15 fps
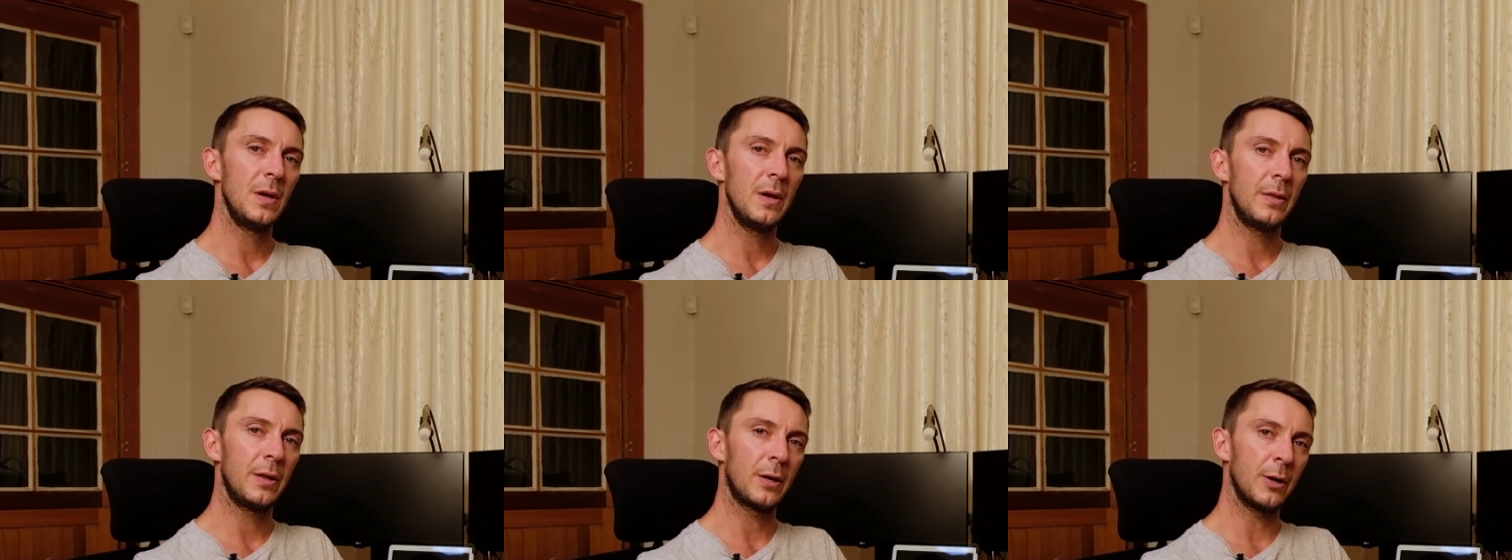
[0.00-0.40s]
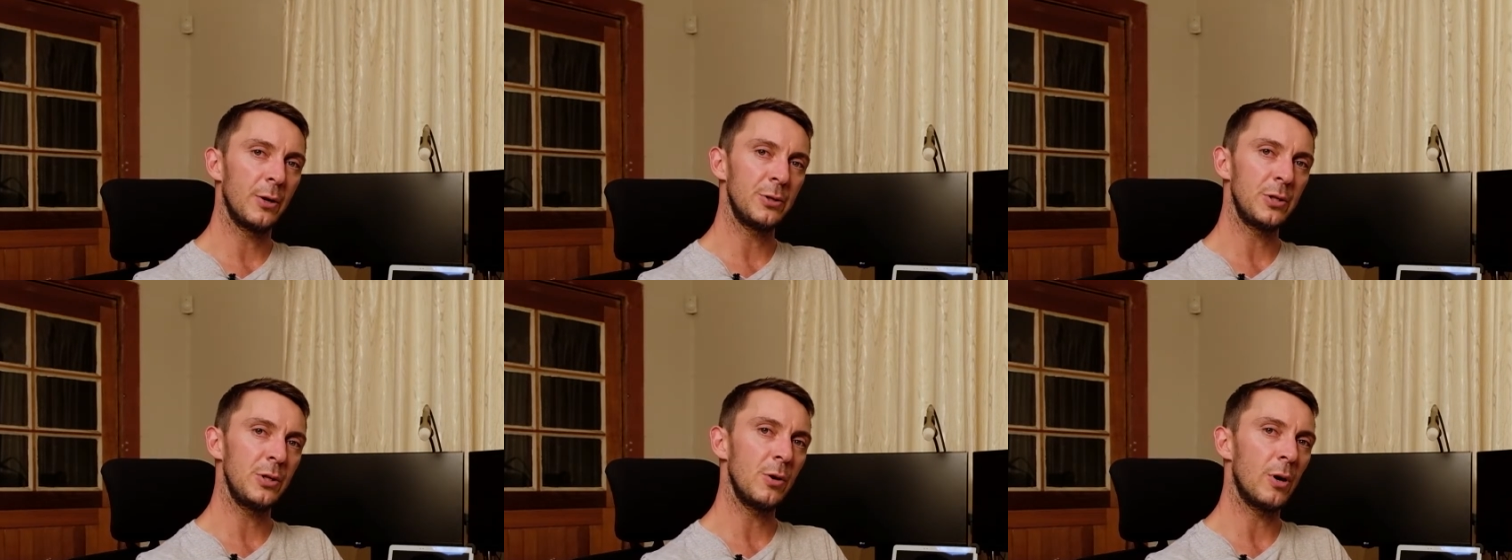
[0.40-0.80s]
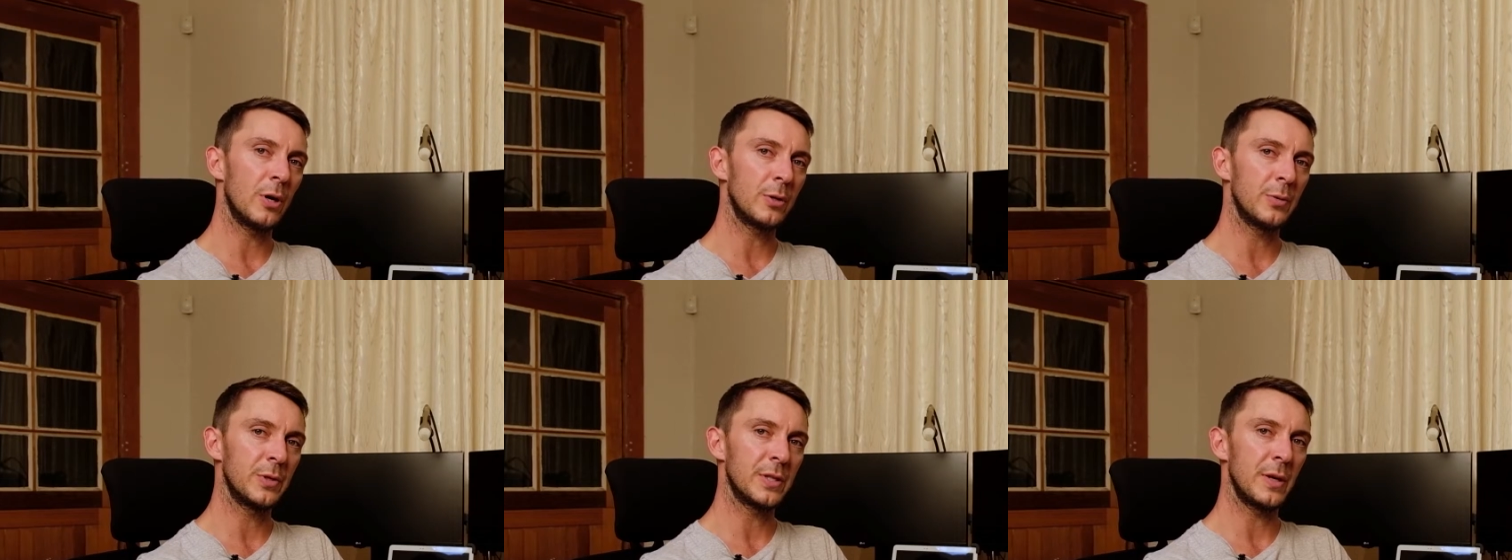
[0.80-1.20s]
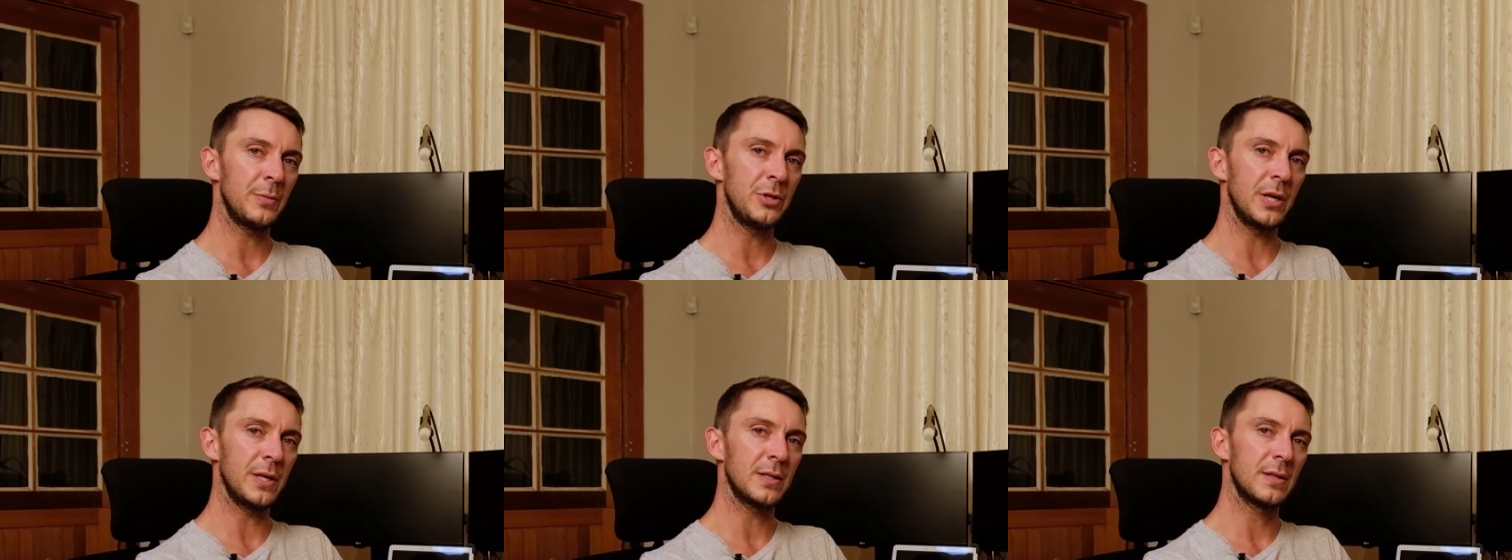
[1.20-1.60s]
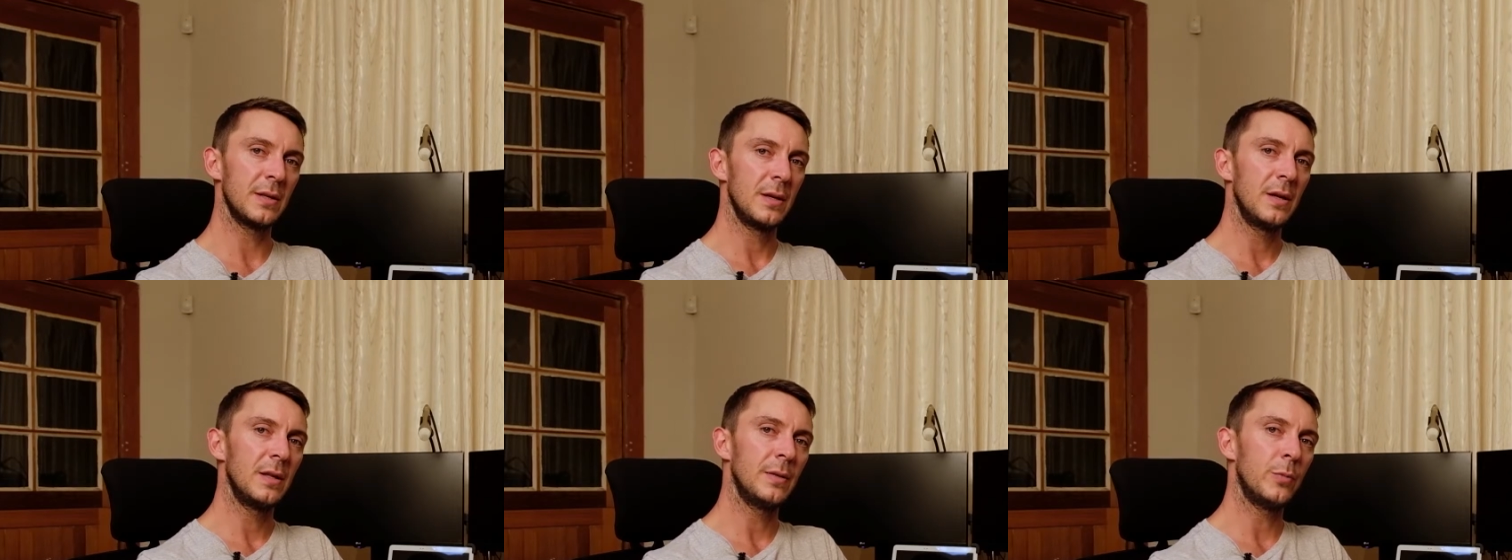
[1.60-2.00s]
The closer you are to the subject,
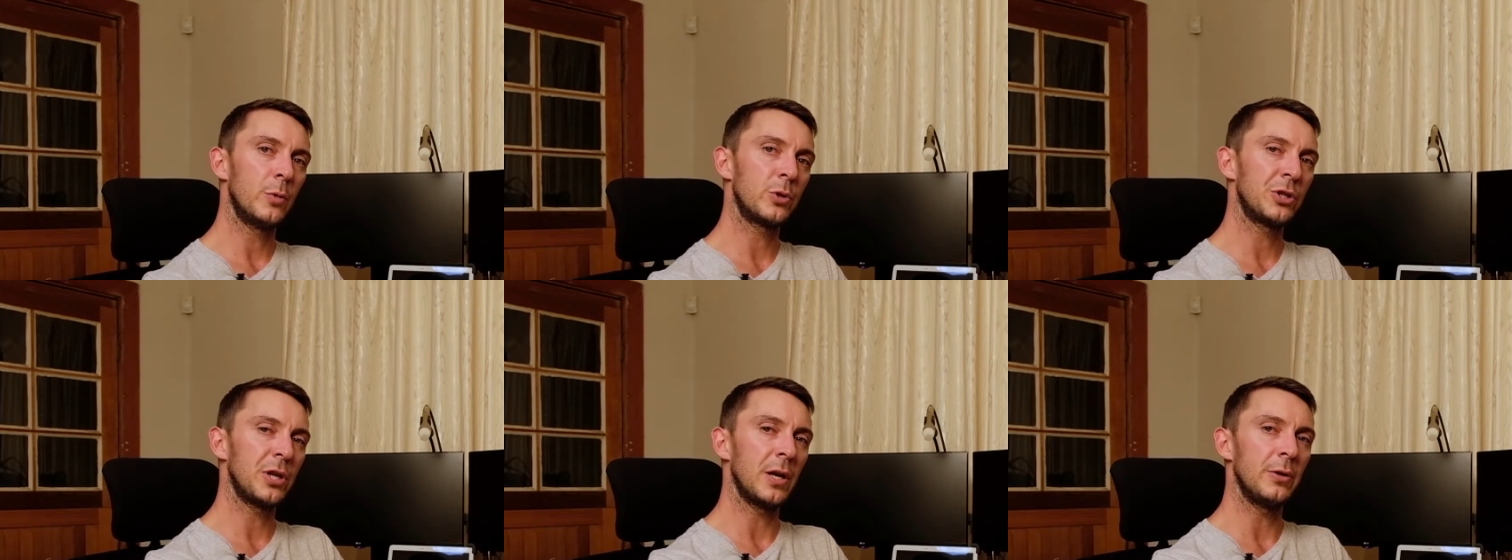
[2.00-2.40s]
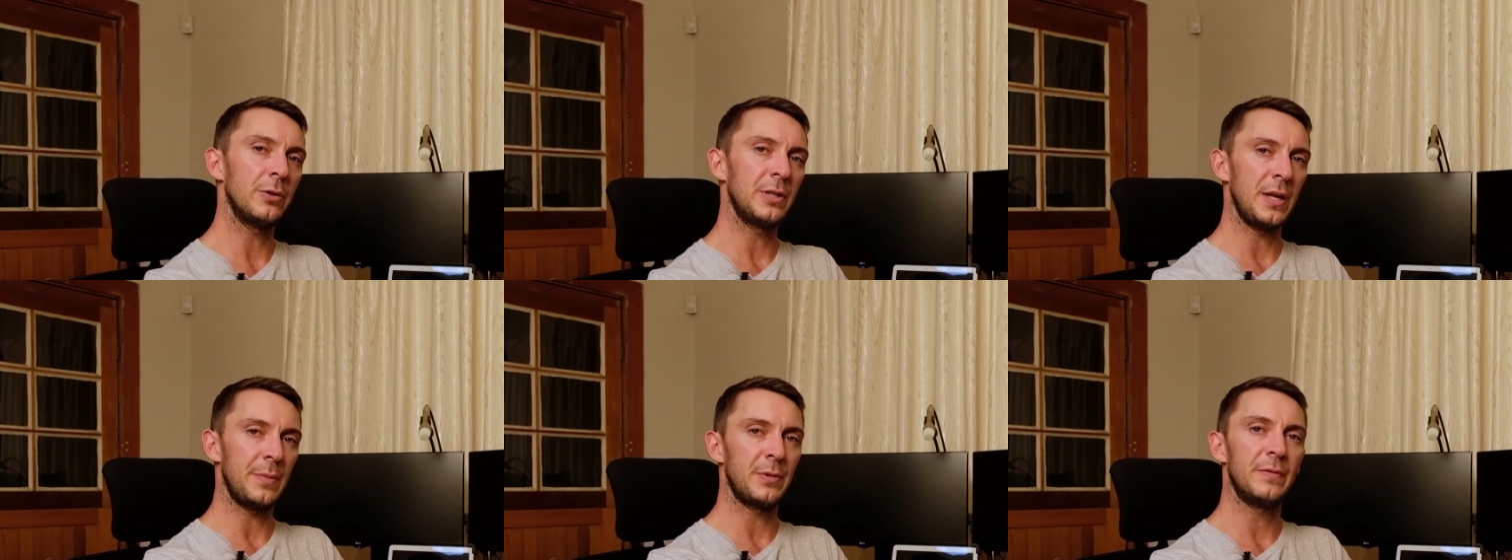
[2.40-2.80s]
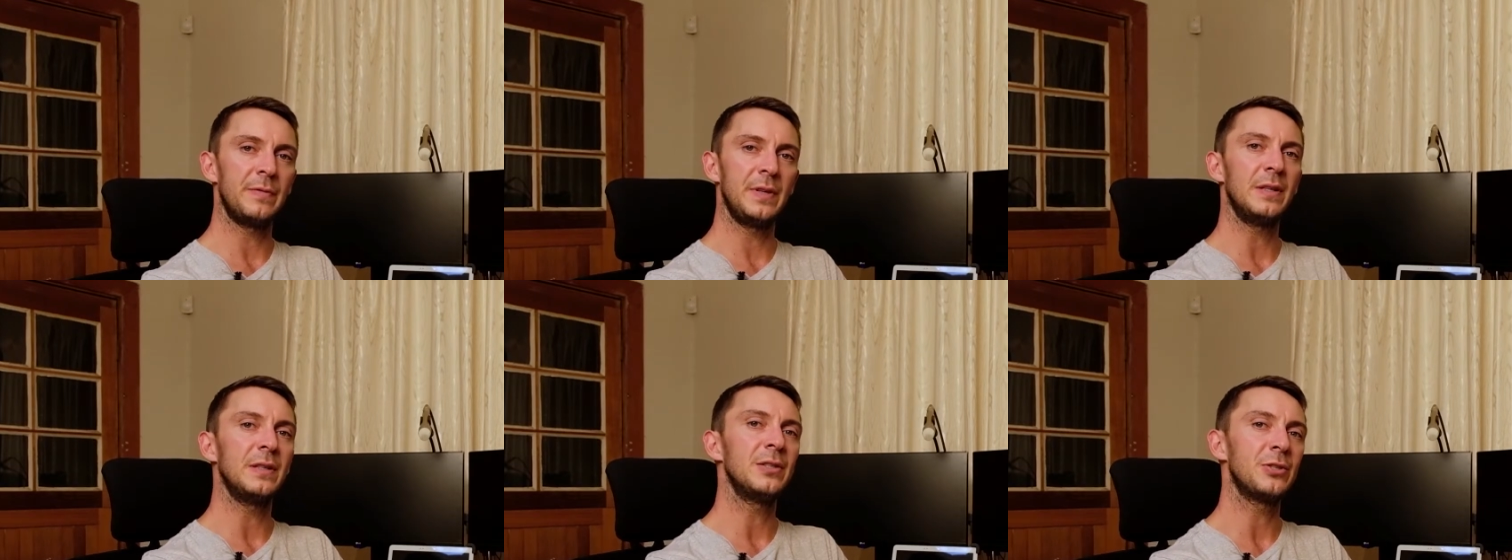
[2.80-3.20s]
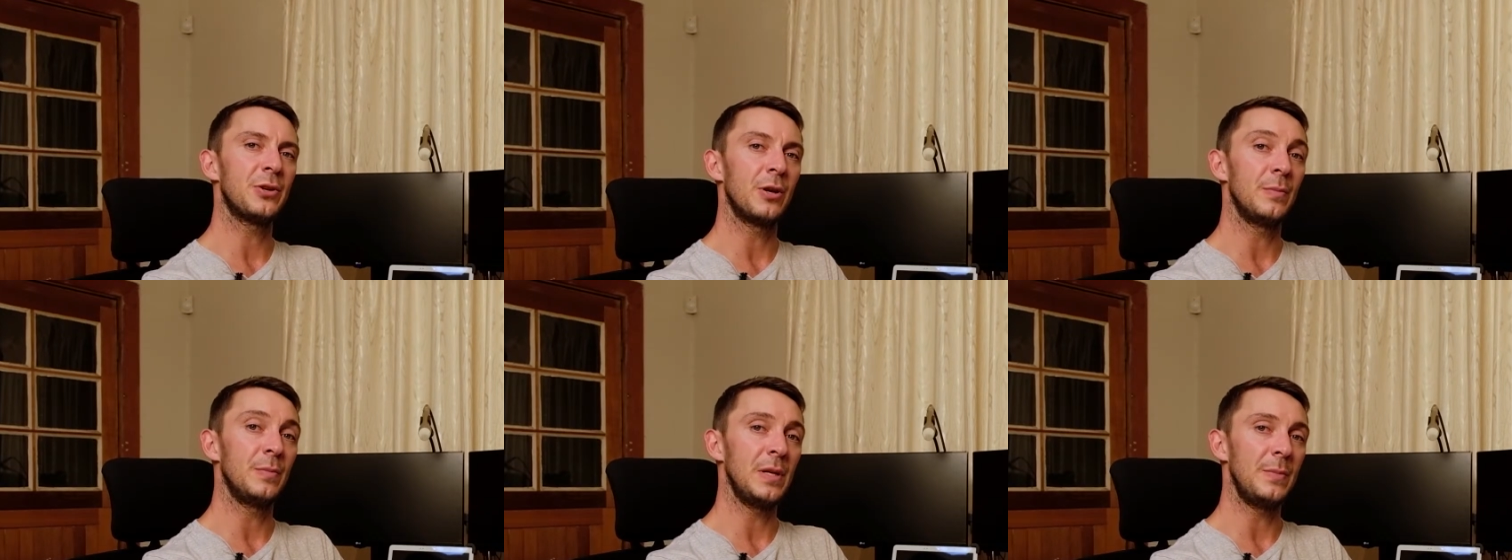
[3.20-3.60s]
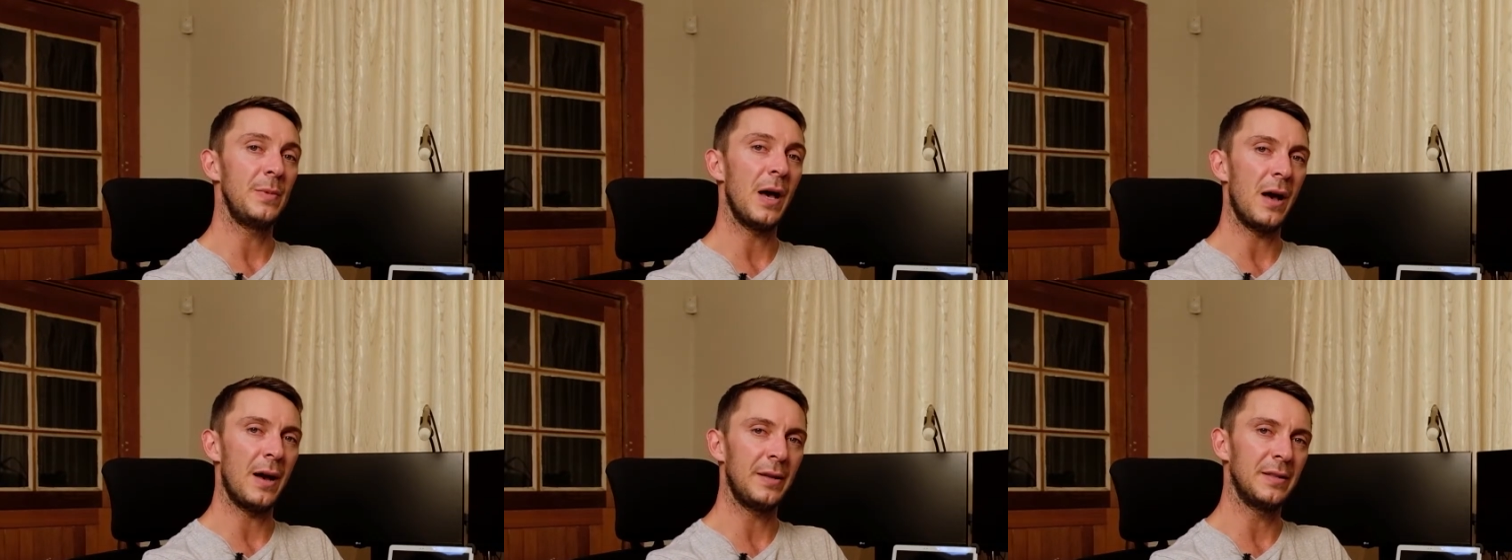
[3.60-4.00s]
the more shallow the depth of field is going to be
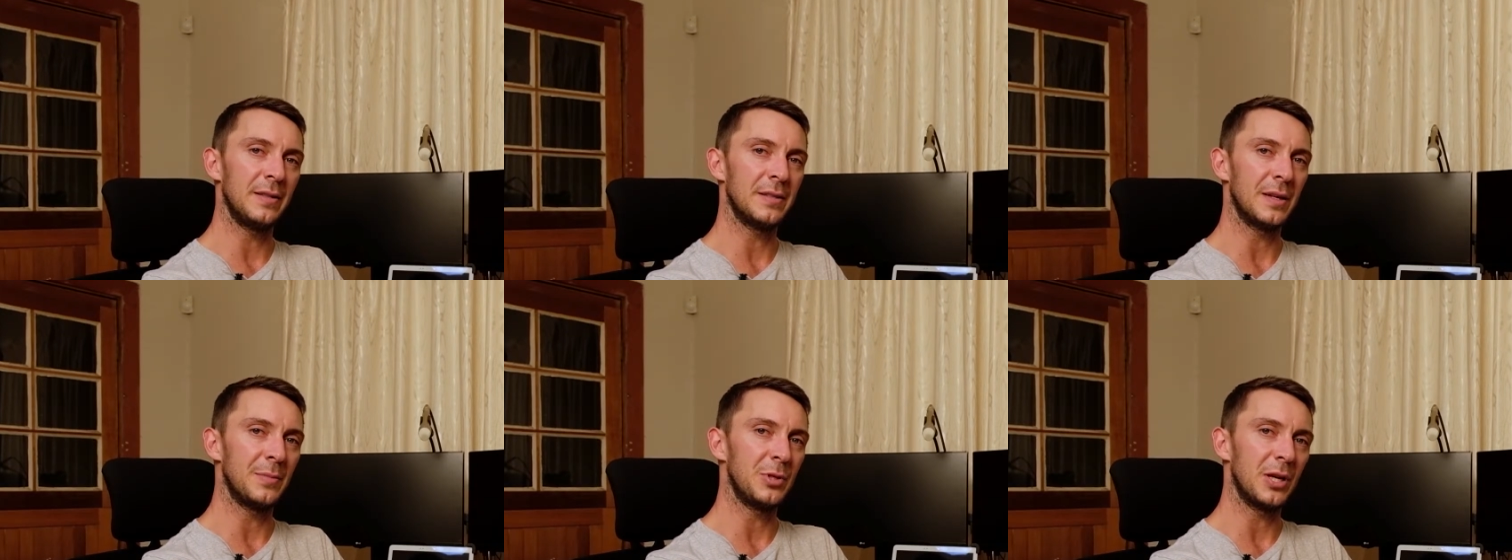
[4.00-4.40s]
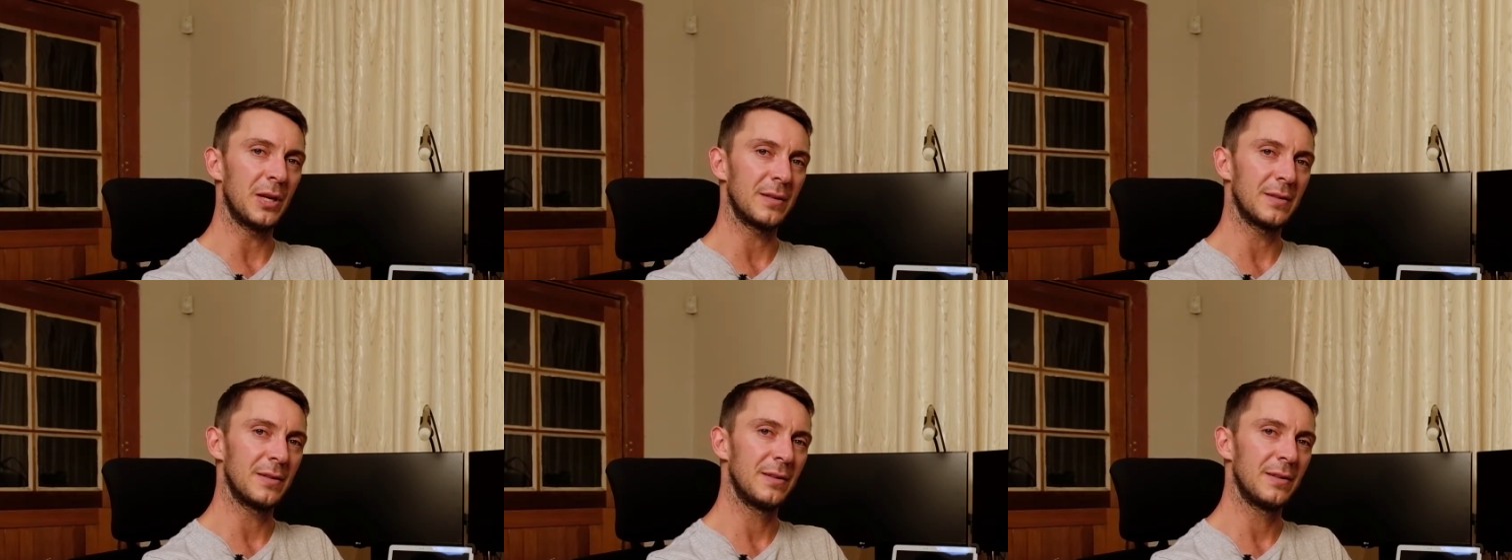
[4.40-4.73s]
behind the subject.